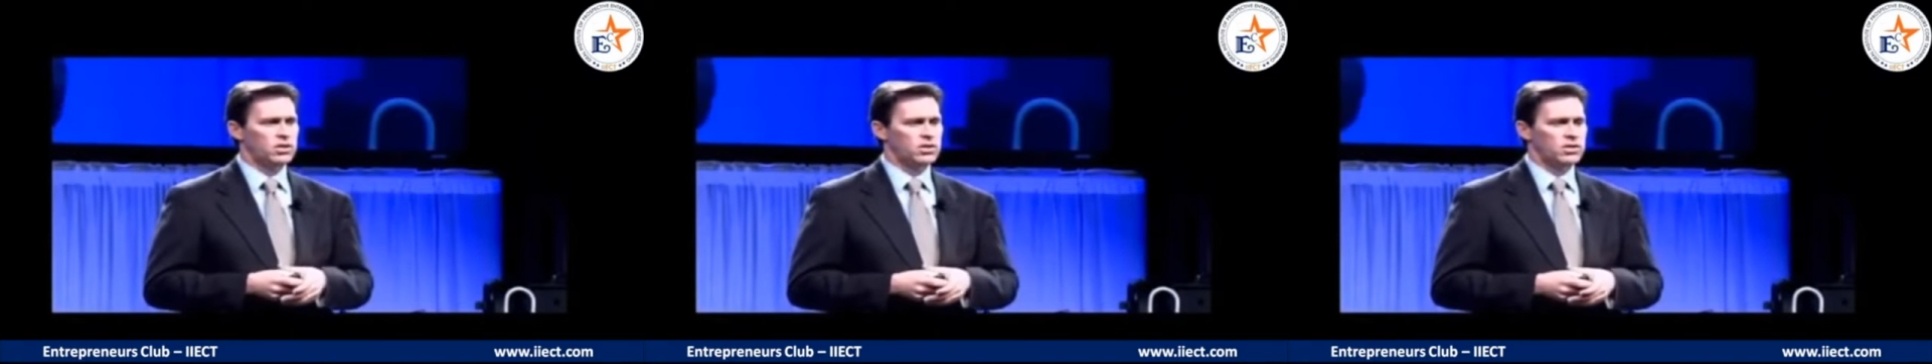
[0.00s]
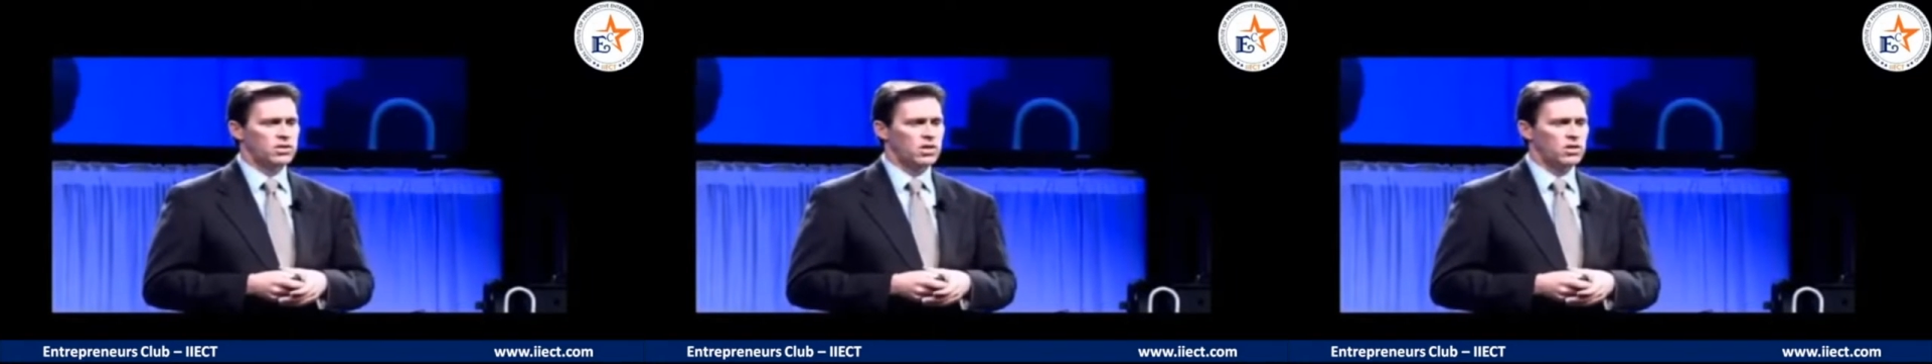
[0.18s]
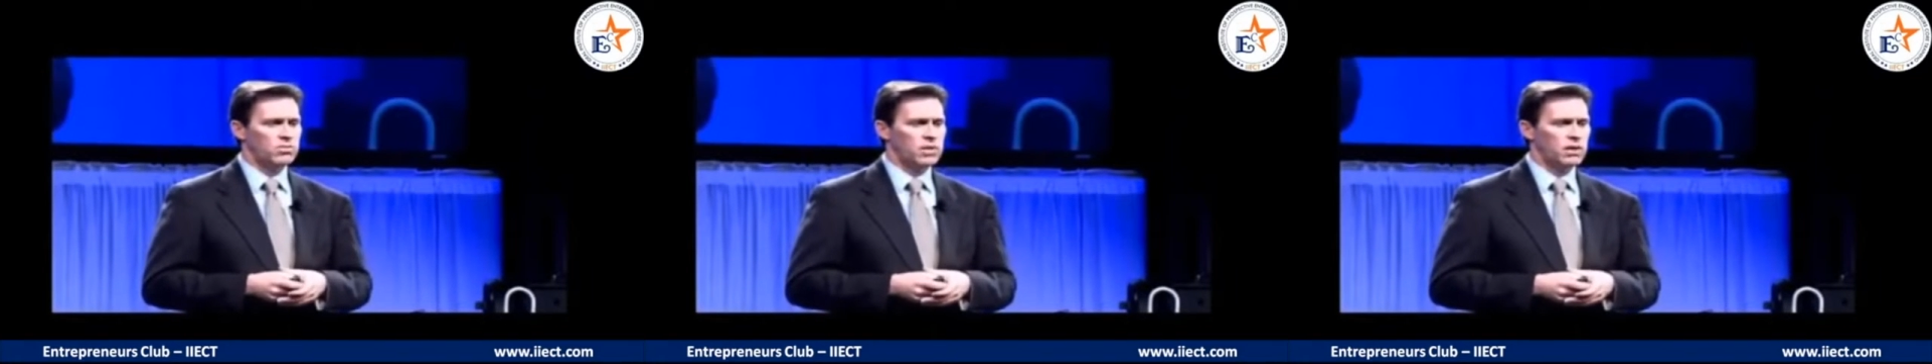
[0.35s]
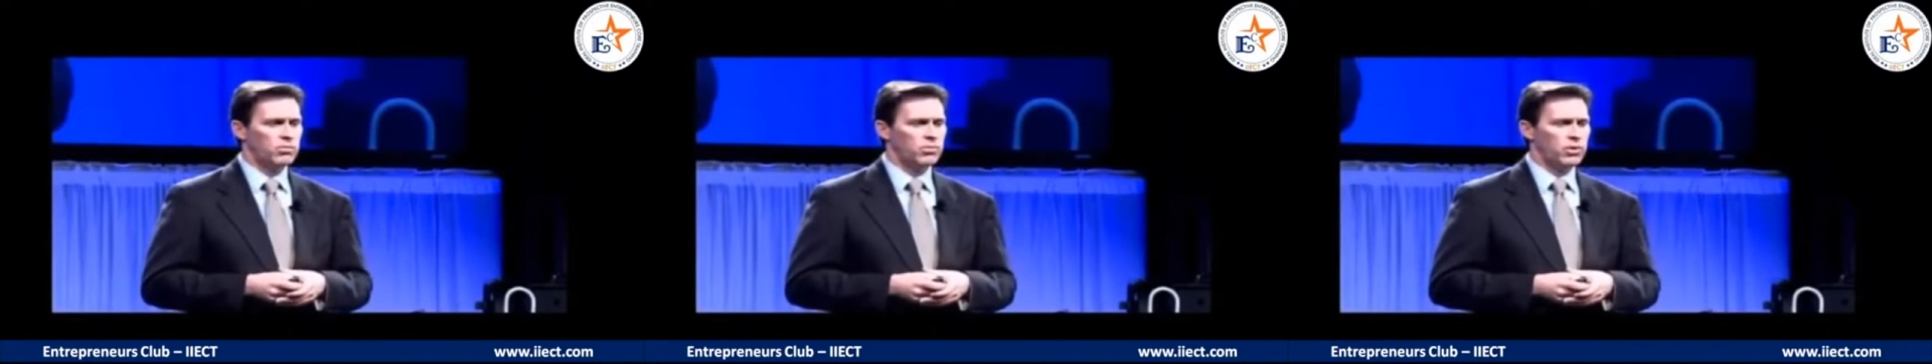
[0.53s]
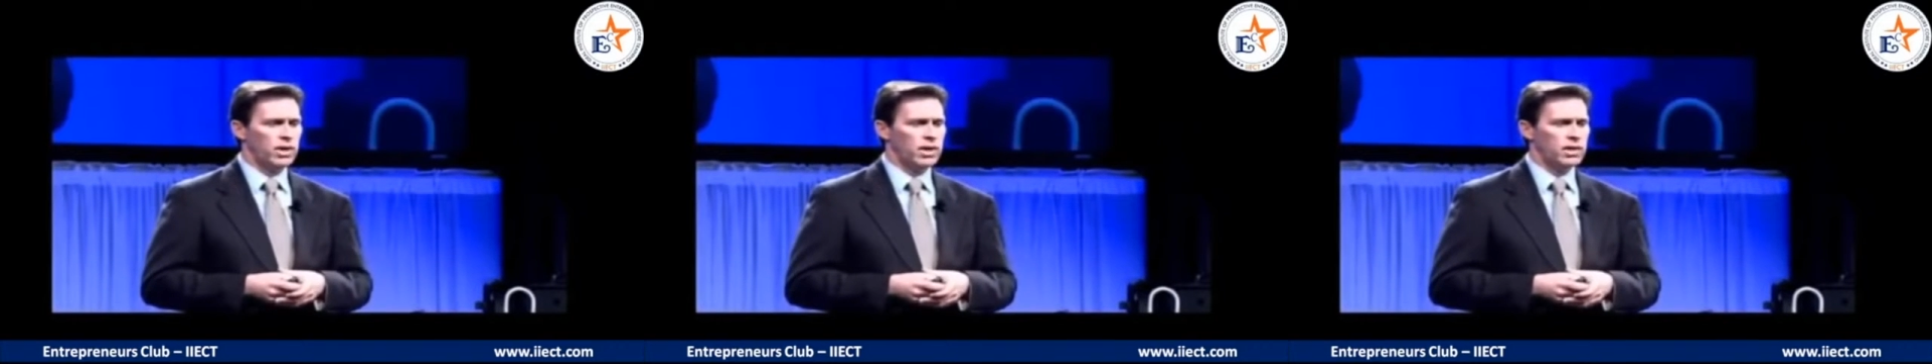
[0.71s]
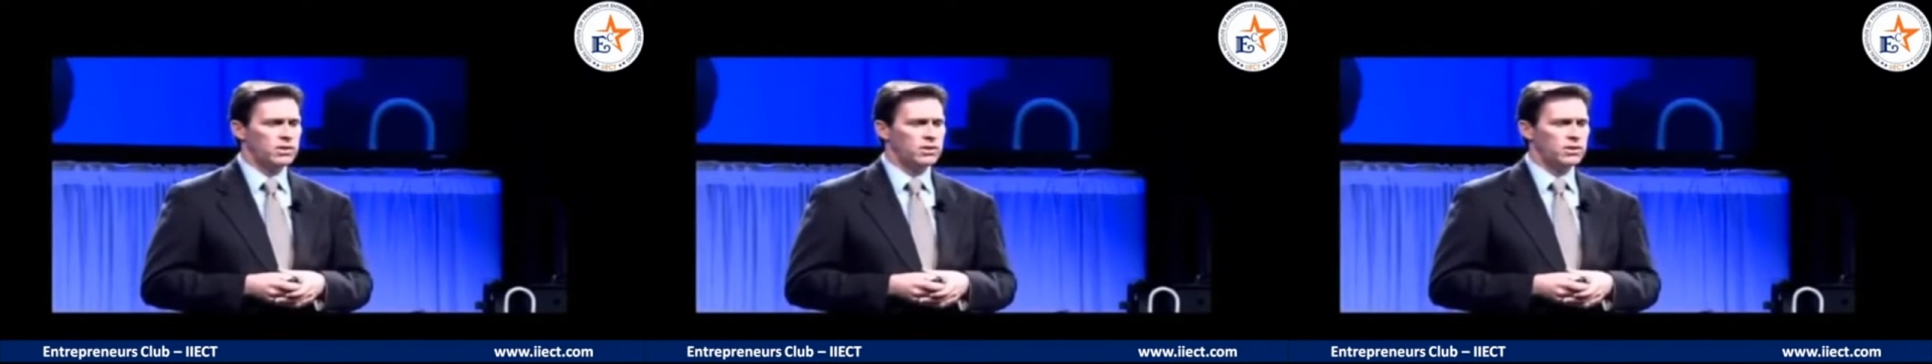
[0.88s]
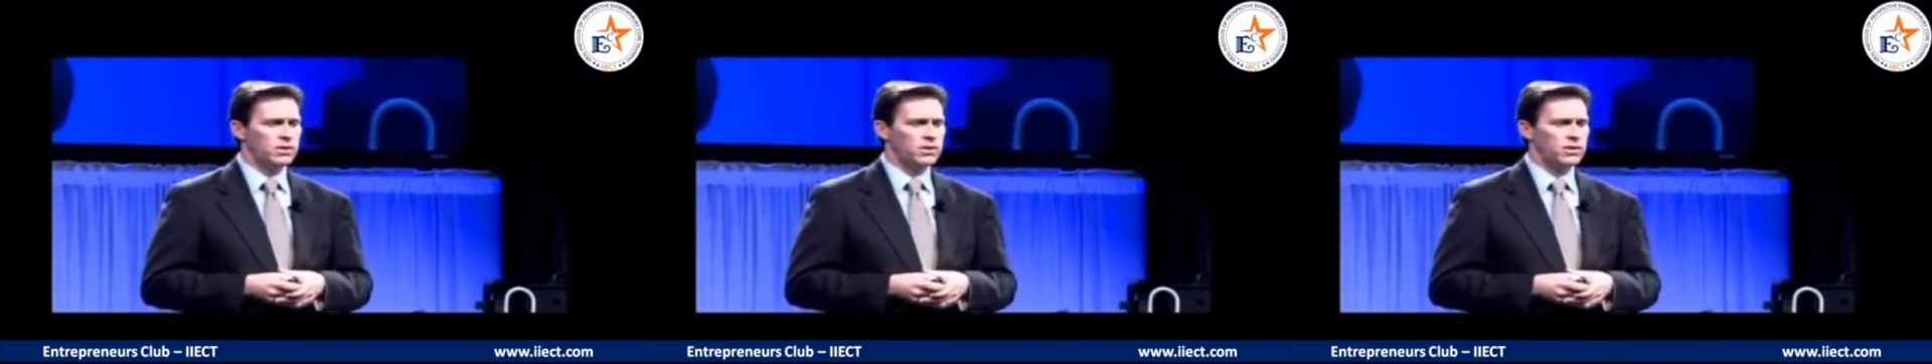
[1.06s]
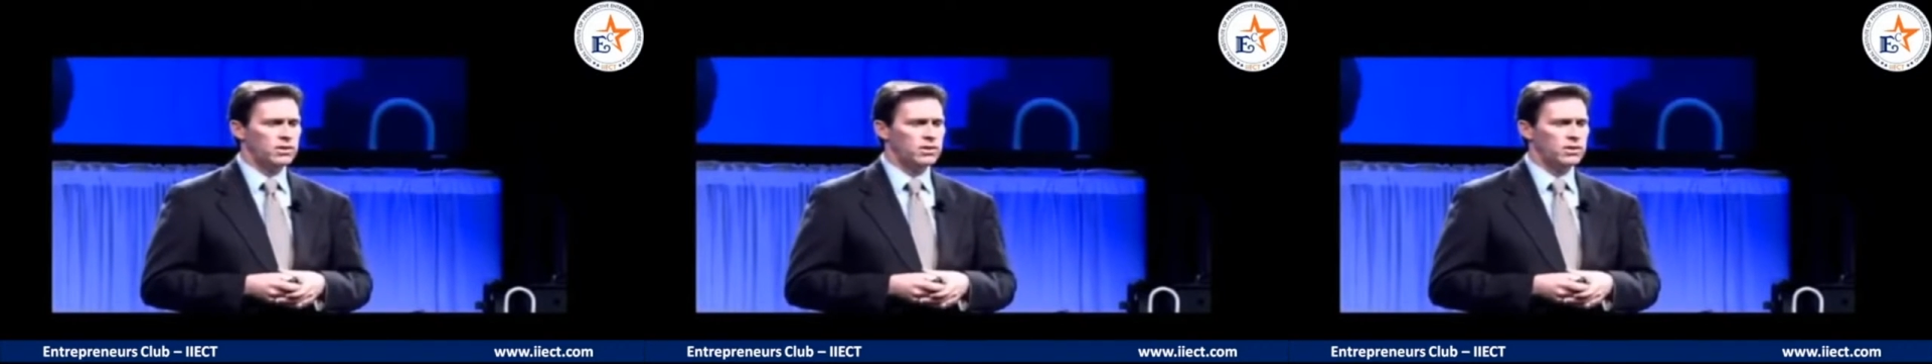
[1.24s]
in cell membranes